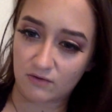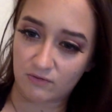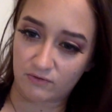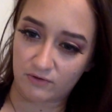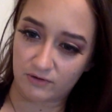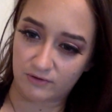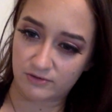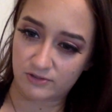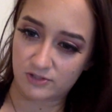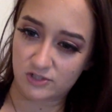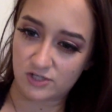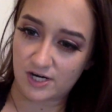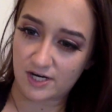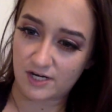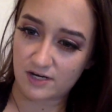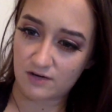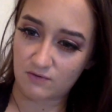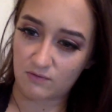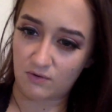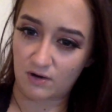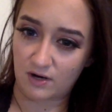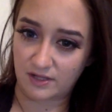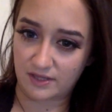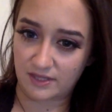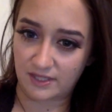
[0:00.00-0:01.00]
We were trying to
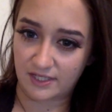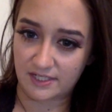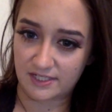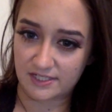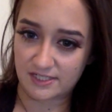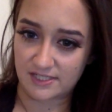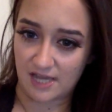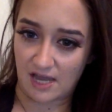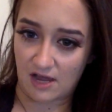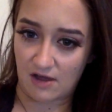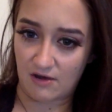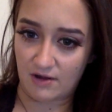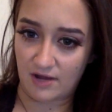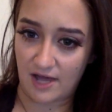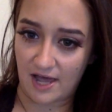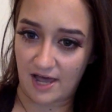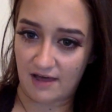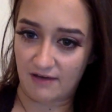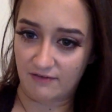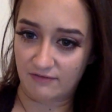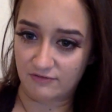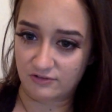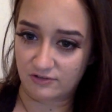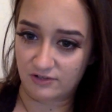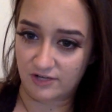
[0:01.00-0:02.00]
work things out
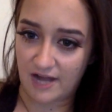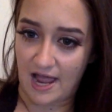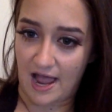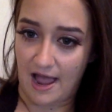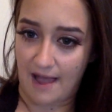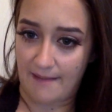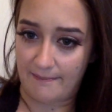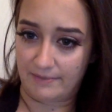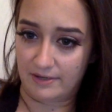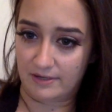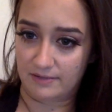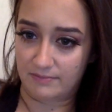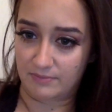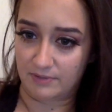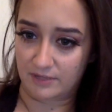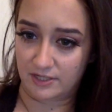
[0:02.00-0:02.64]
after it happened,